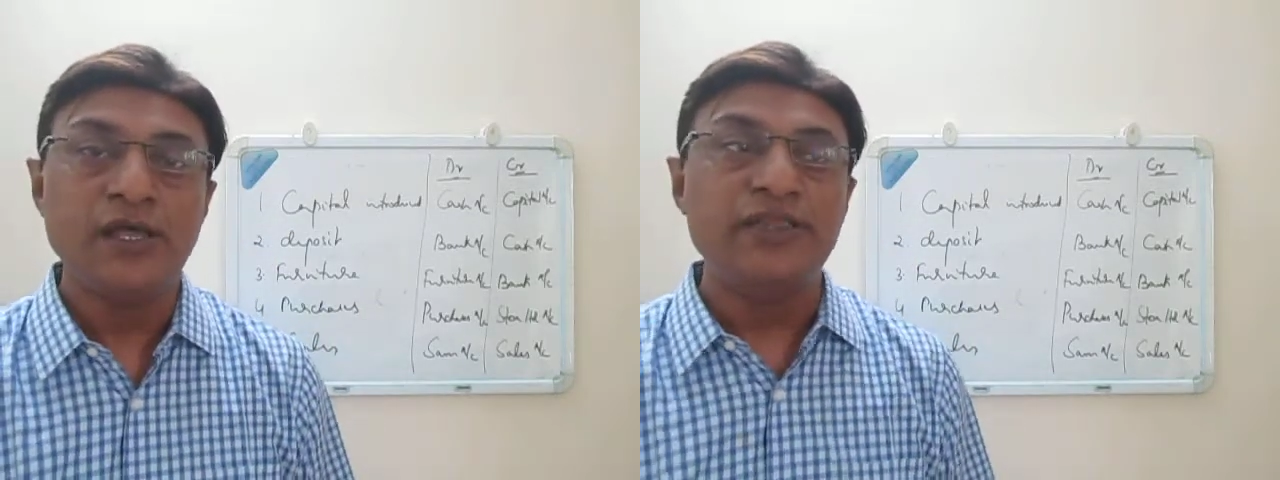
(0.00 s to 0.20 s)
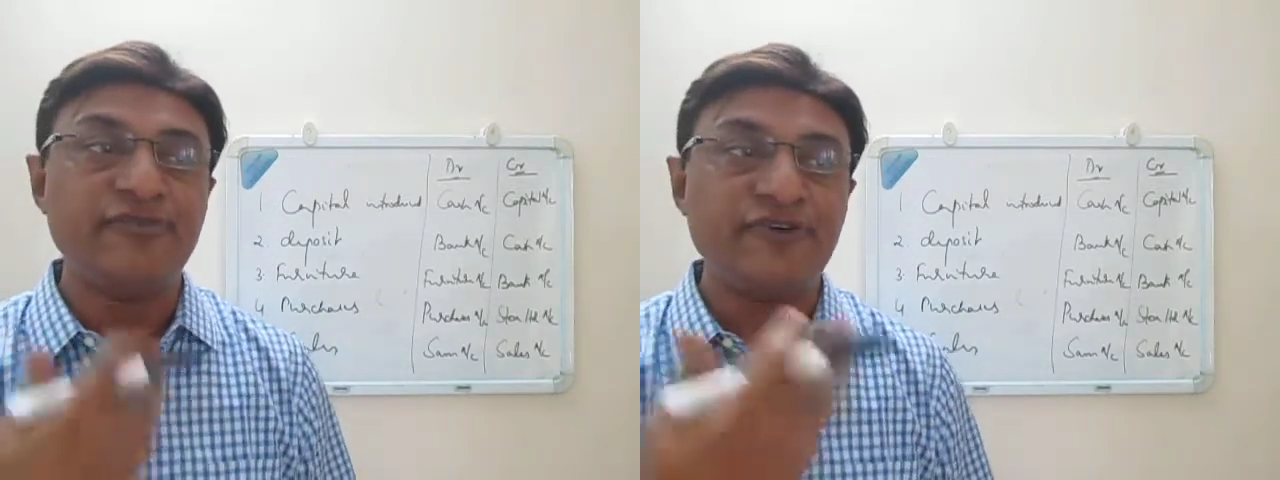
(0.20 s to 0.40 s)

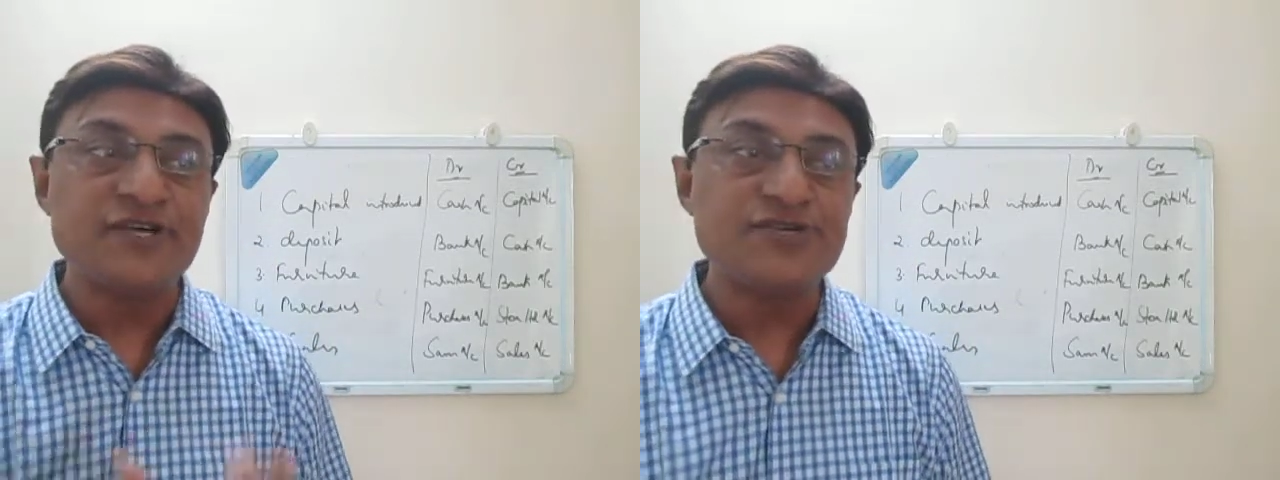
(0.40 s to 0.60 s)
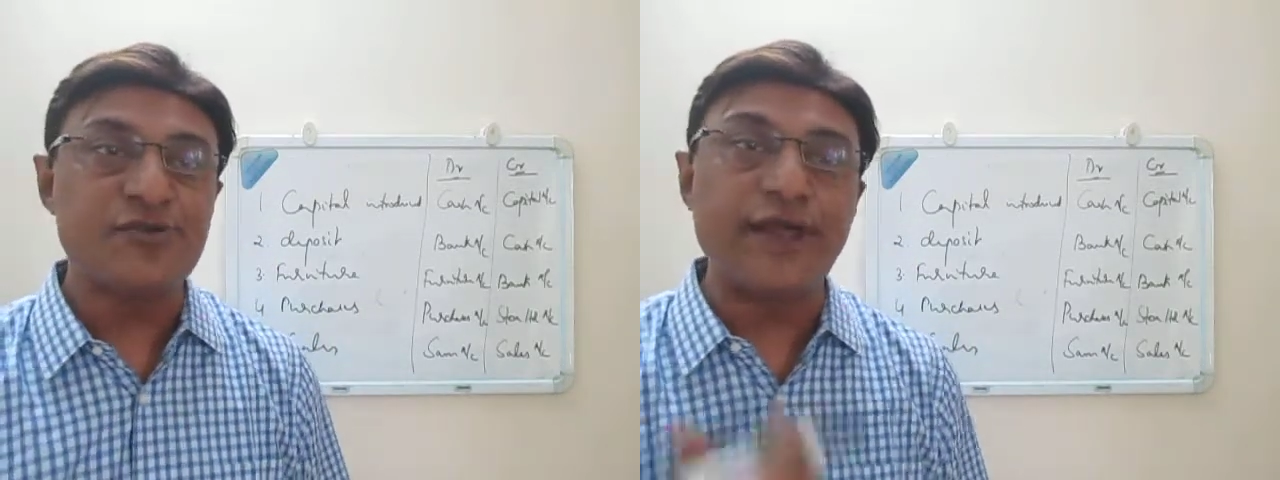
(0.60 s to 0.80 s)
The
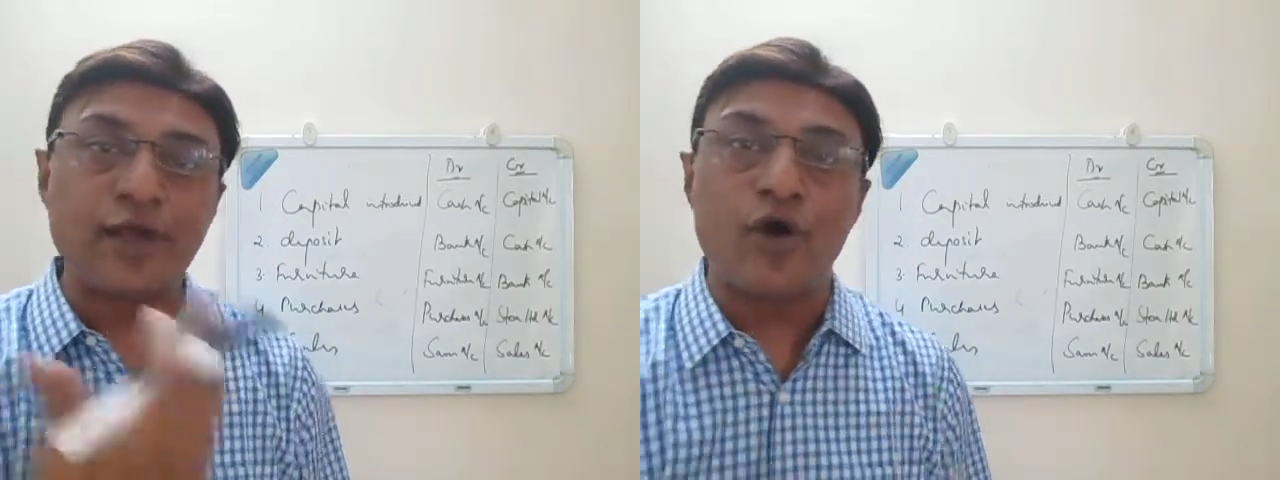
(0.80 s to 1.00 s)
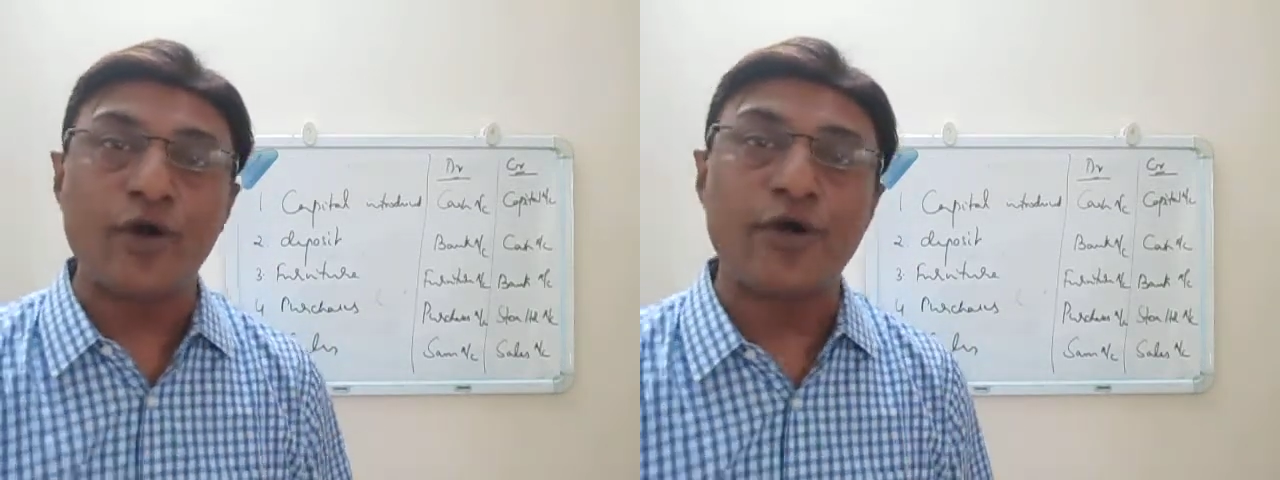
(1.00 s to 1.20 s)
first
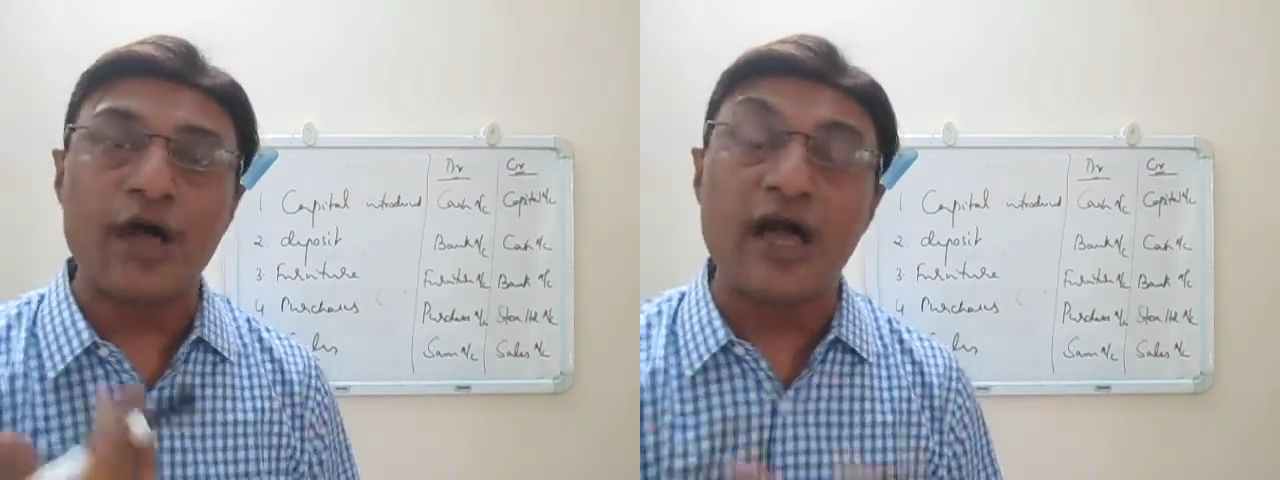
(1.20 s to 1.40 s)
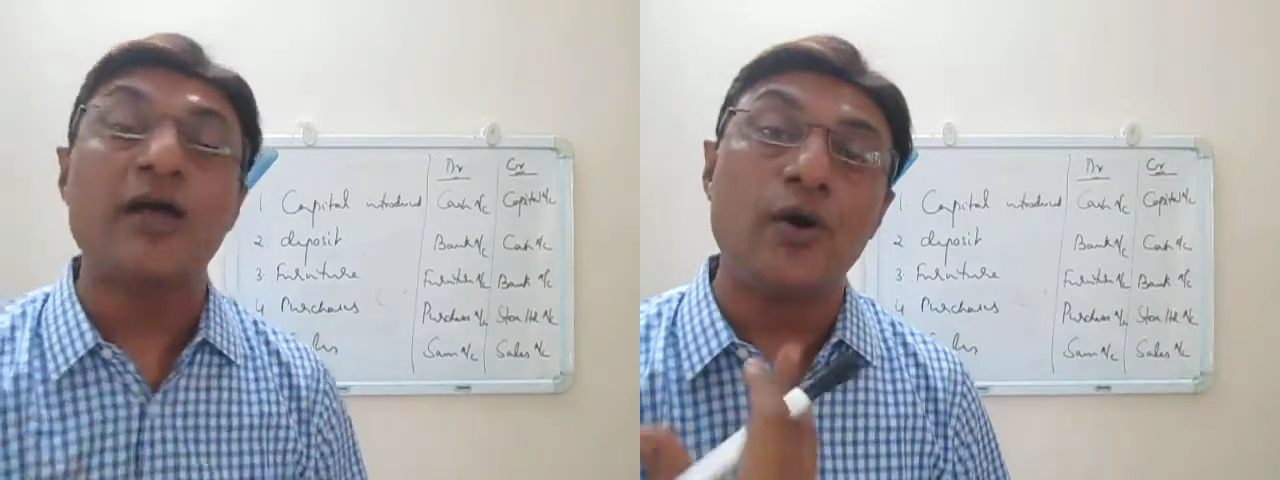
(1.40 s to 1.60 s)
record or
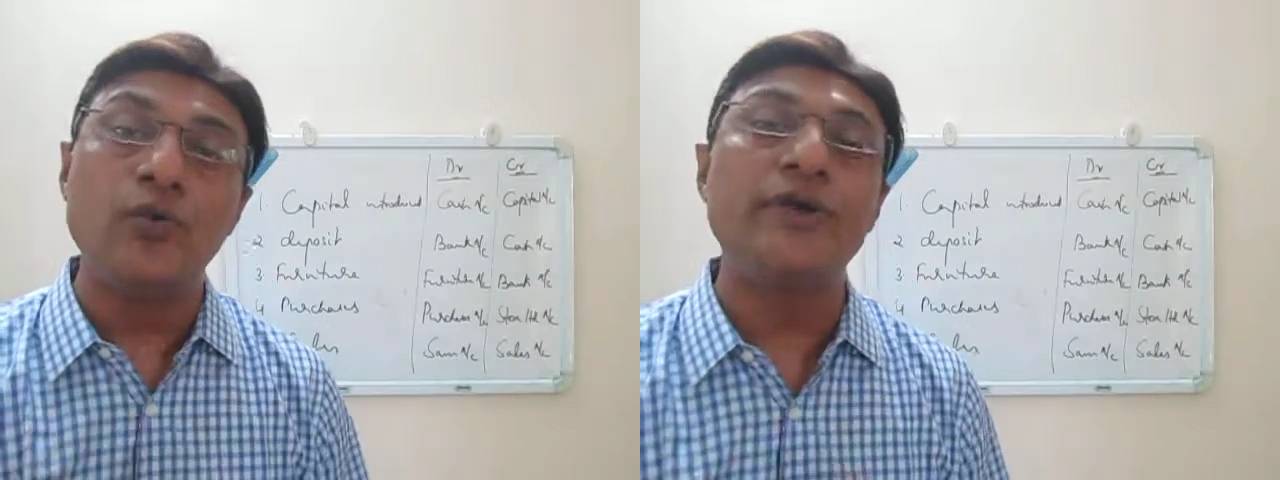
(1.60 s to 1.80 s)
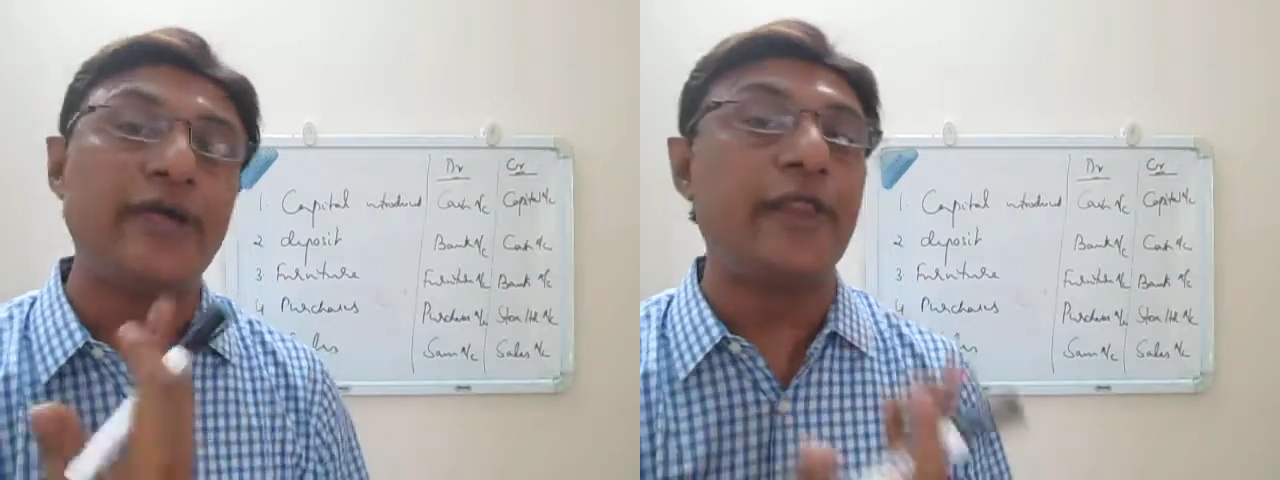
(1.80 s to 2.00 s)

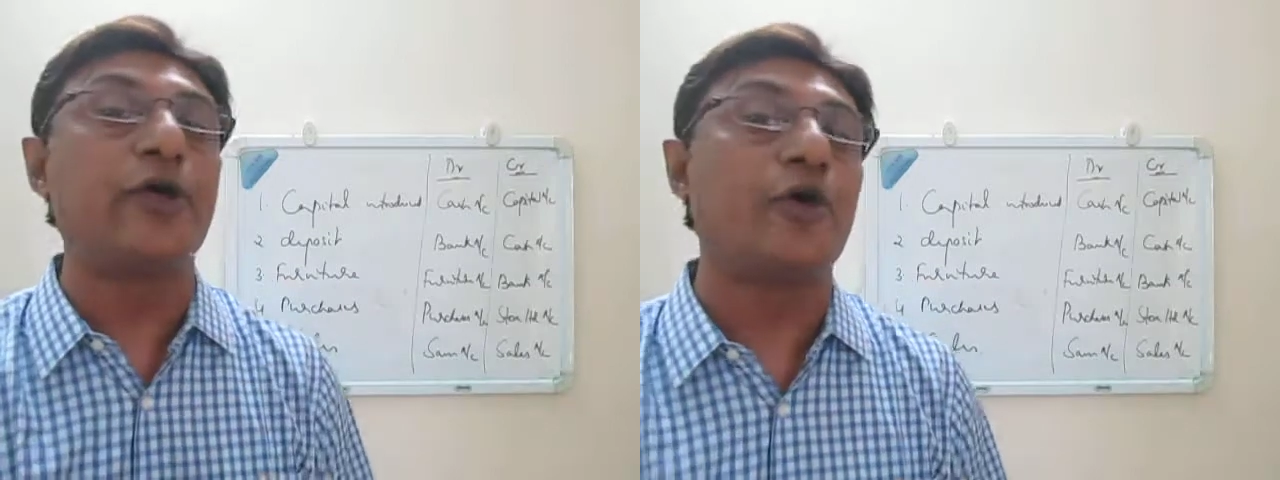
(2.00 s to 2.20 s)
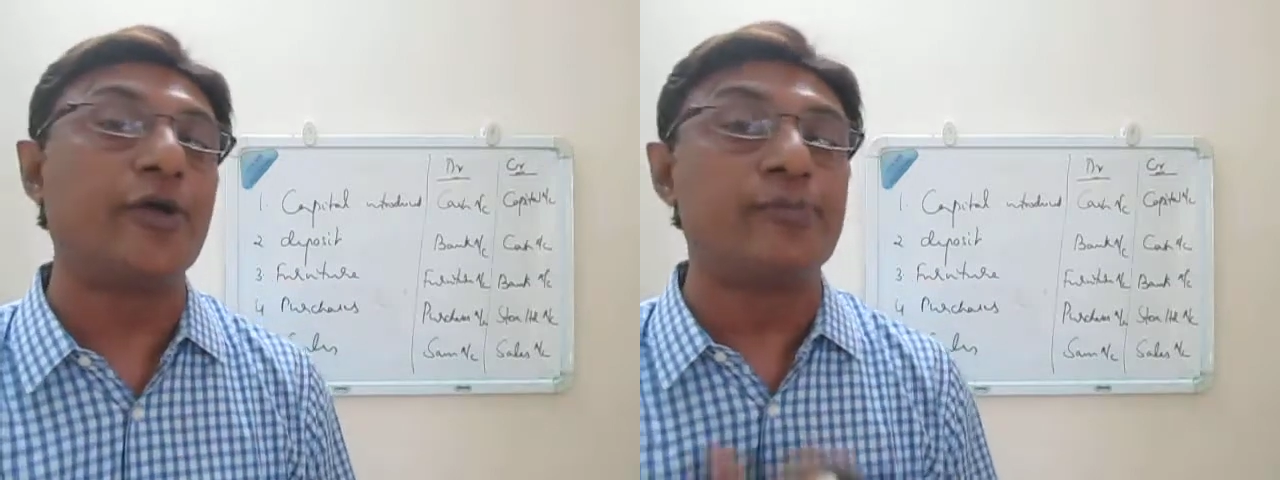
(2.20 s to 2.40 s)
accounting
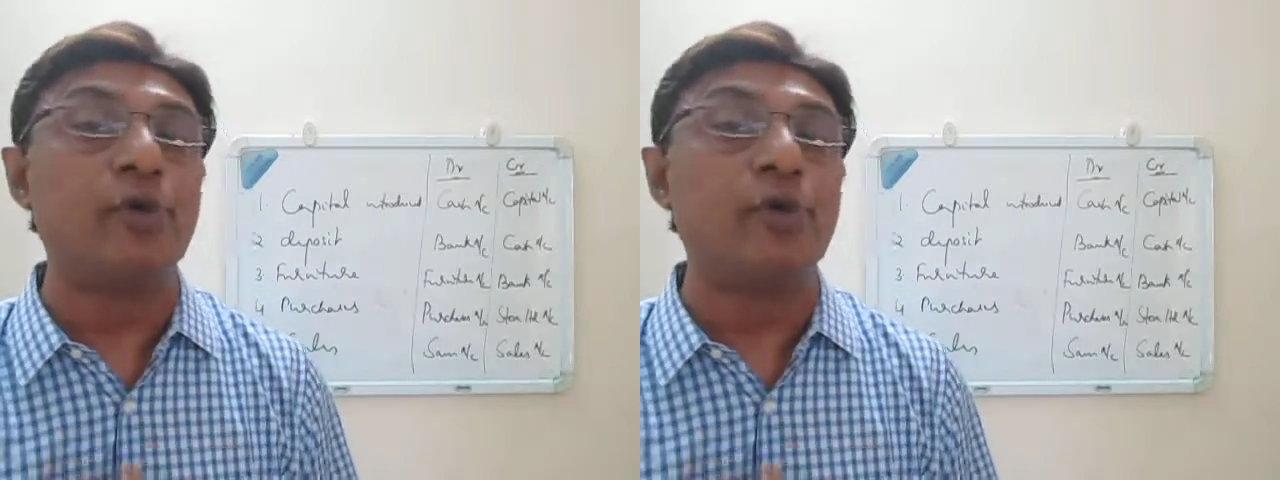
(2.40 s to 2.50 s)
record or